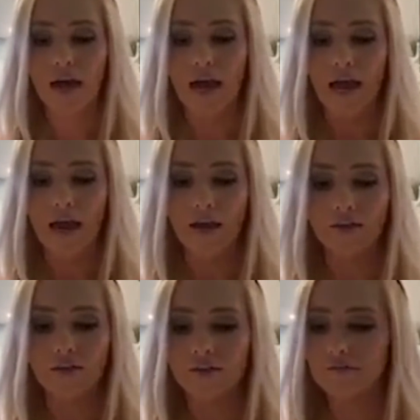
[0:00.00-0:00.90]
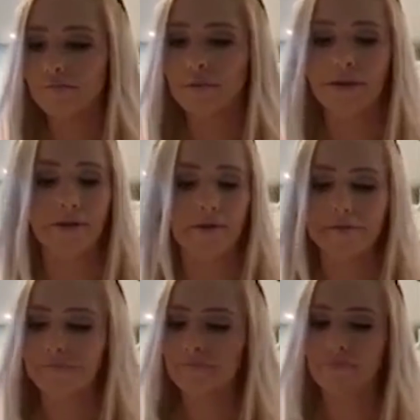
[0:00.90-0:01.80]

and being